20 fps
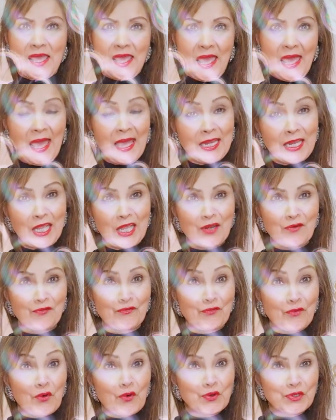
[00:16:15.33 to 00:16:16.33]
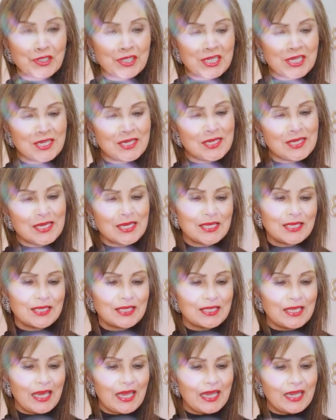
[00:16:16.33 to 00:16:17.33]
And in 14 he
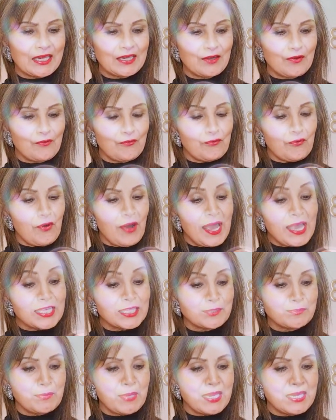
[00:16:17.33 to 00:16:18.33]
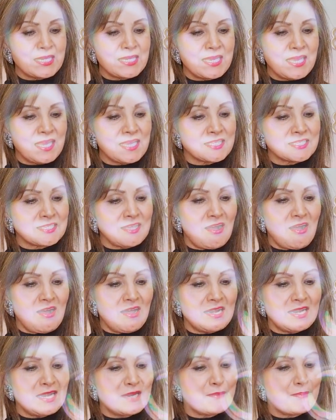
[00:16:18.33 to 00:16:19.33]
said, for as many as are
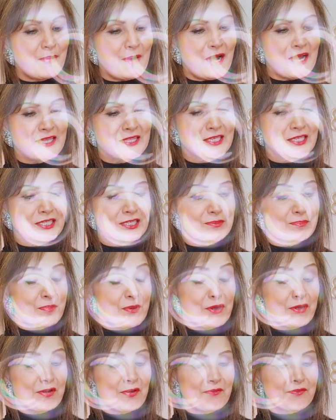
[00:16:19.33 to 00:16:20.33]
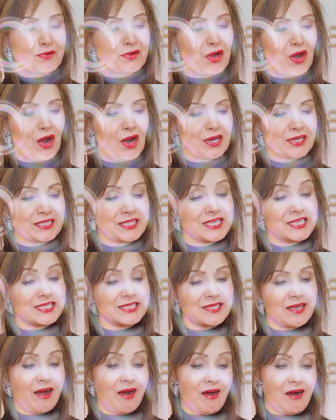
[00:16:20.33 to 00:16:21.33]
led by the Spirit of God, these
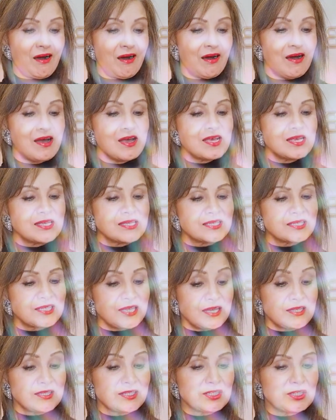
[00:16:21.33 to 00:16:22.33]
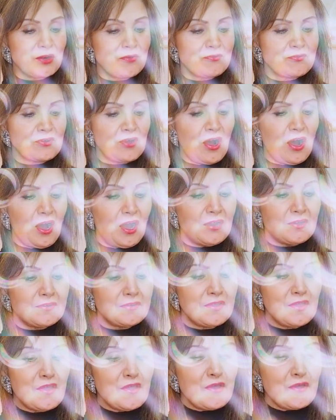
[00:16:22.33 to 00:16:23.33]
are sons of God,
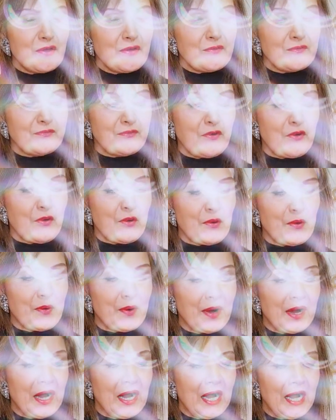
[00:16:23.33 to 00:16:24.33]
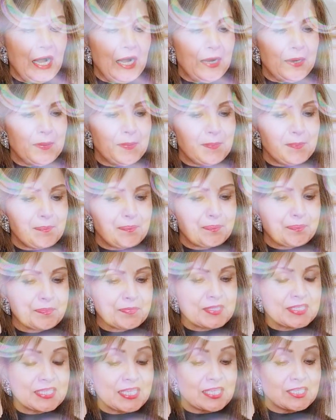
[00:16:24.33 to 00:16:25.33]
for
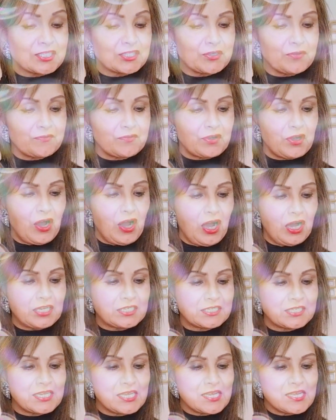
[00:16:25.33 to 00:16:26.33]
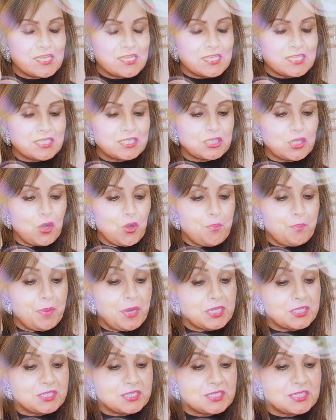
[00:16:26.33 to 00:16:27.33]
sons of God. So,
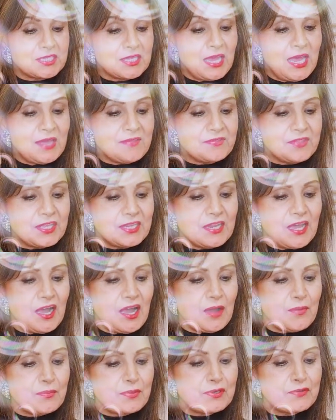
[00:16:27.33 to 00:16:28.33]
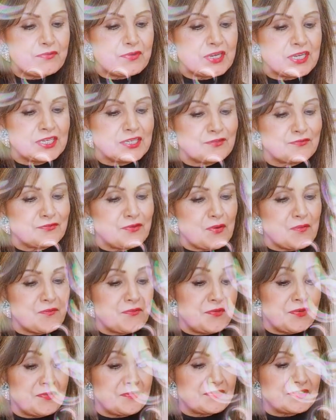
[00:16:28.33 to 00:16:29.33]
but, and then I will read it from
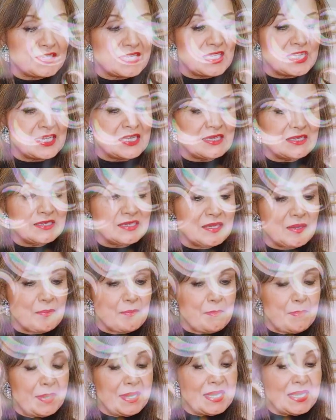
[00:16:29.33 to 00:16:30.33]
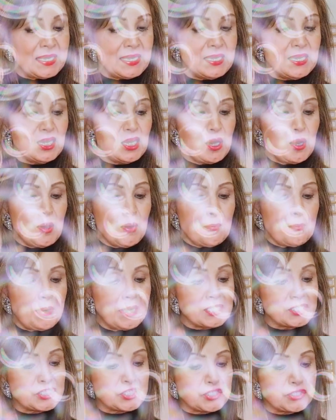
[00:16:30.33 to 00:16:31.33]
15b,
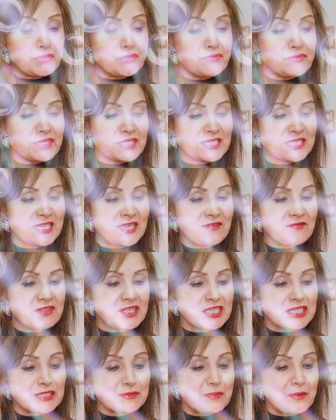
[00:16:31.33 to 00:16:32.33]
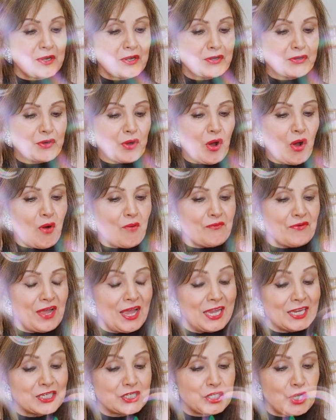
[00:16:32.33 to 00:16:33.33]
but you receive the spirit of
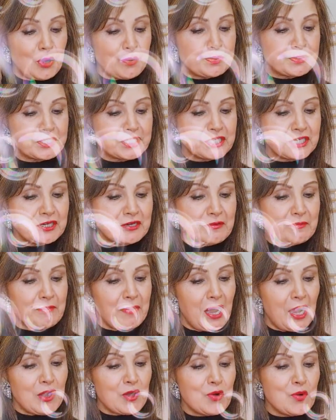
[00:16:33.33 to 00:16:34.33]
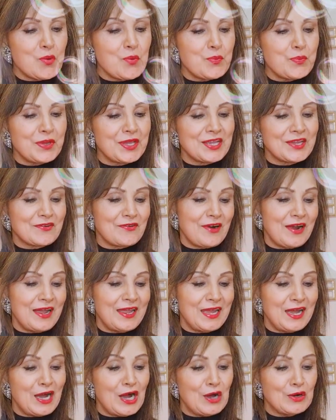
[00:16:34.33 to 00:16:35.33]
adoption by whom we
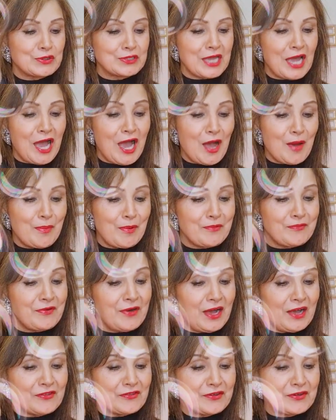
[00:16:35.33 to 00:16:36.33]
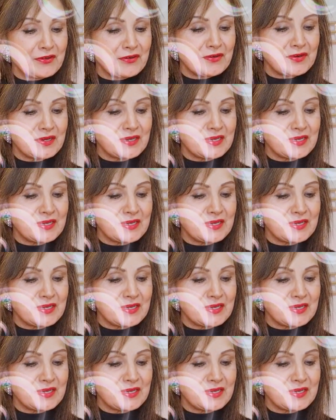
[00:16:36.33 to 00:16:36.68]
cry out, Abba Father.